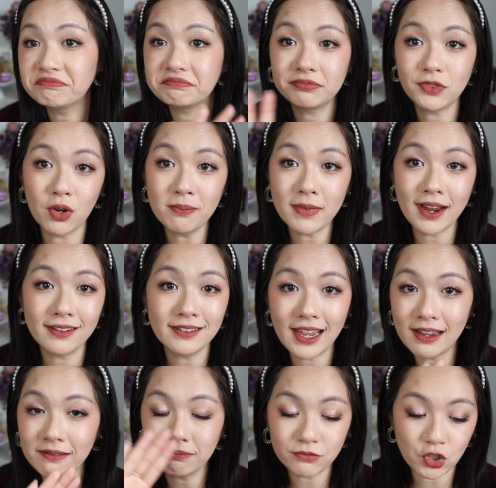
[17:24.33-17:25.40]
Don't mind
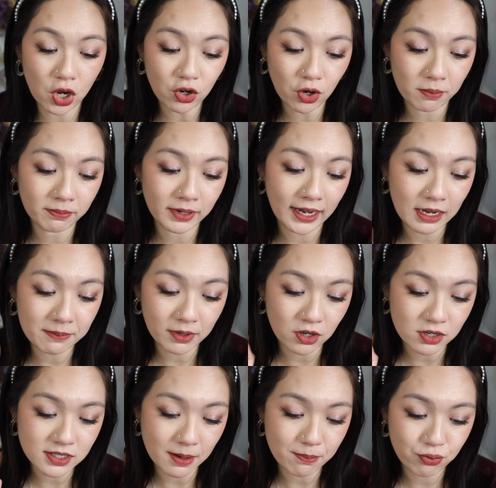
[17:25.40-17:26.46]
that, not complain,
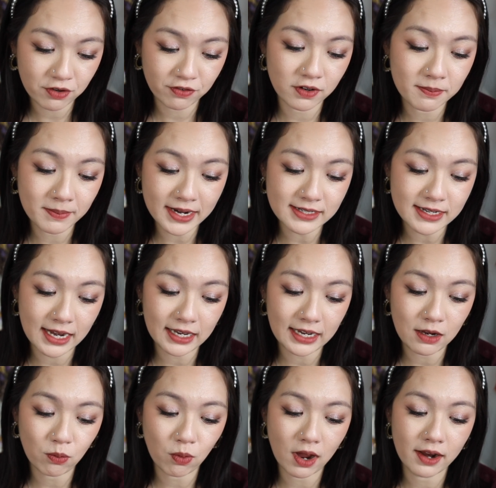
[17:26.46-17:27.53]
because I prefer my
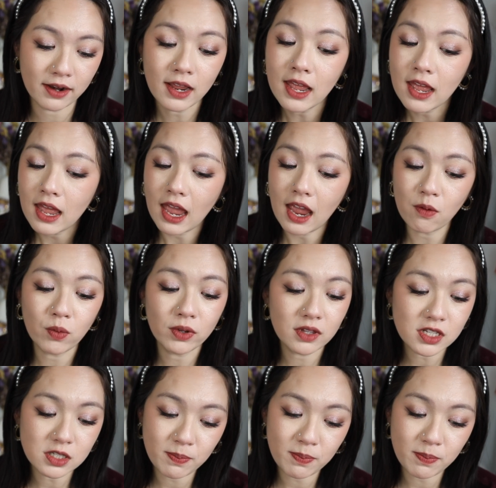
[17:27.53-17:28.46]
daily one. And with this